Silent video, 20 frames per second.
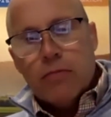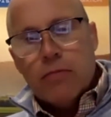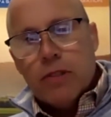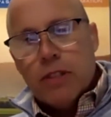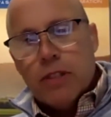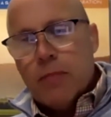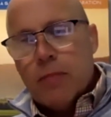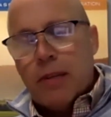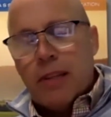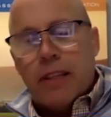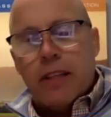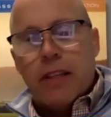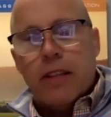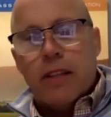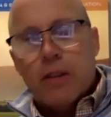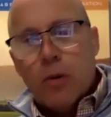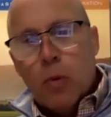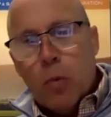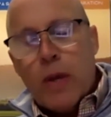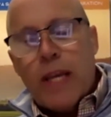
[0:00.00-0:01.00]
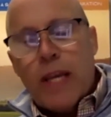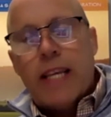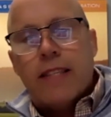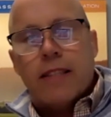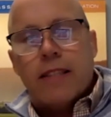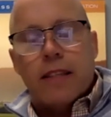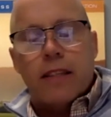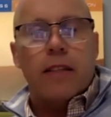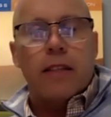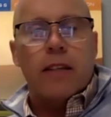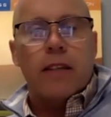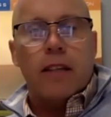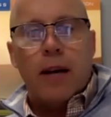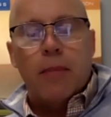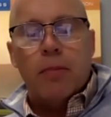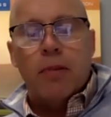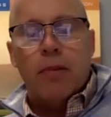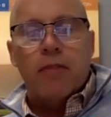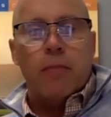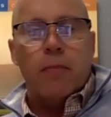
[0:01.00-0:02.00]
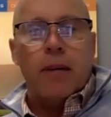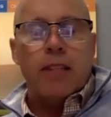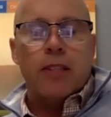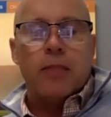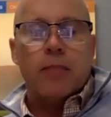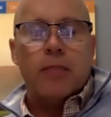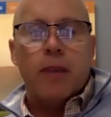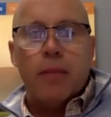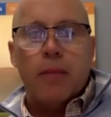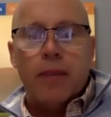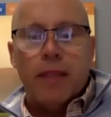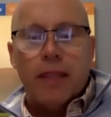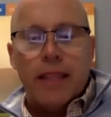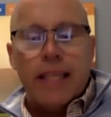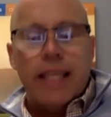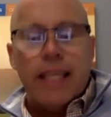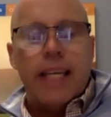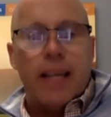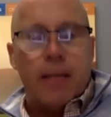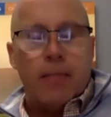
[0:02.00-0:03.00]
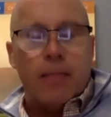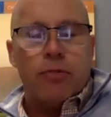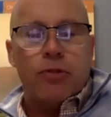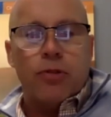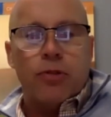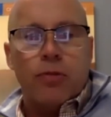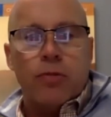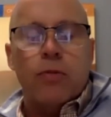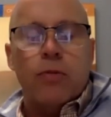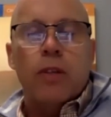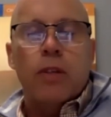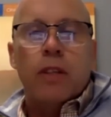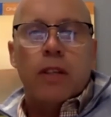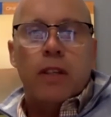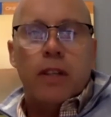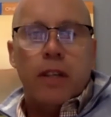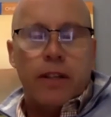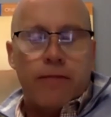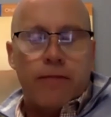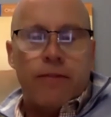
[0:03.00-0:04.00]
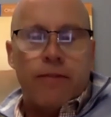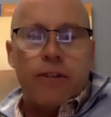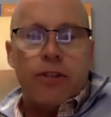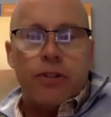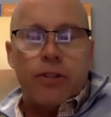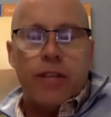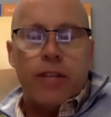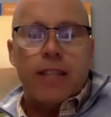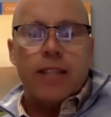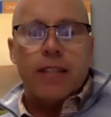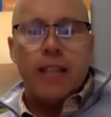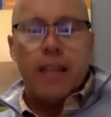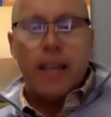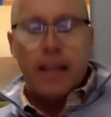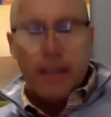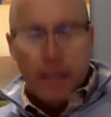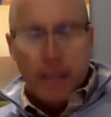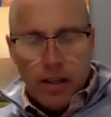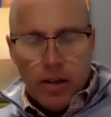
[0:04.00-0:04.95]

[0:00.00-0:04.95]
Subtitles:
typically weeks and a couple of months maybe leading up to an official test date,